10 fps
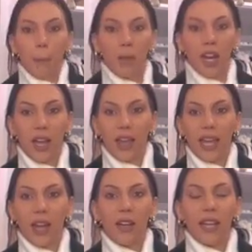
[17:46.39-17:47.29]
but
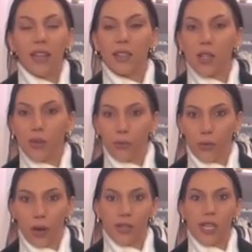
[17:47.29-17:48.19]
again, it's a
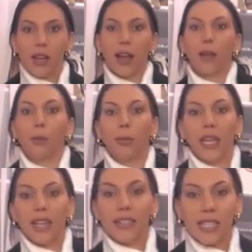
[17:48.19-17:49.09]
versatile
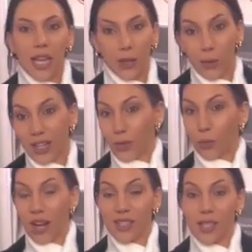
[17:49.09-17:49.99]
piece that you can
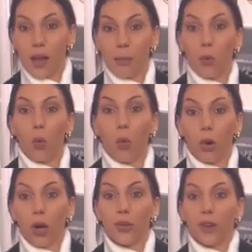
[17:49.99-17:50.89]
dress up
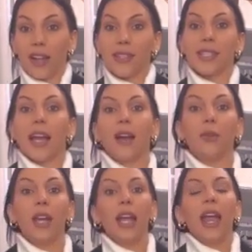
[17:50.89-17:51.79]
or dress
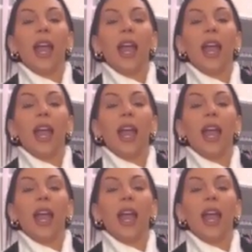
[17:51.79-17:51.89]
down.